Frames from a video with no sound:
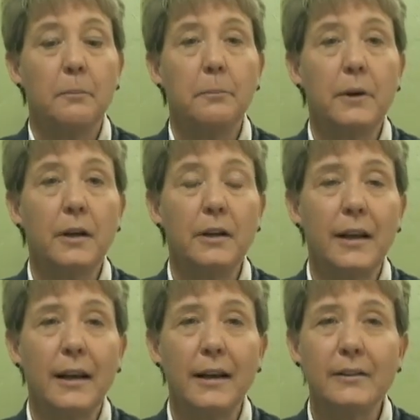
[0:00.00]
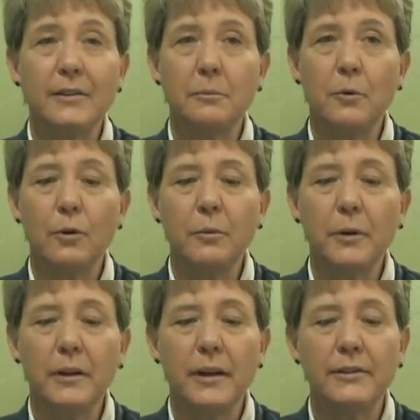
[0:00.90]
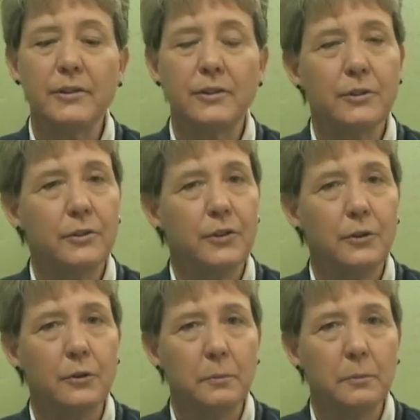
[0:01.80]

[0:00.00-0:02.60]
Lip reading: but as it more relates to you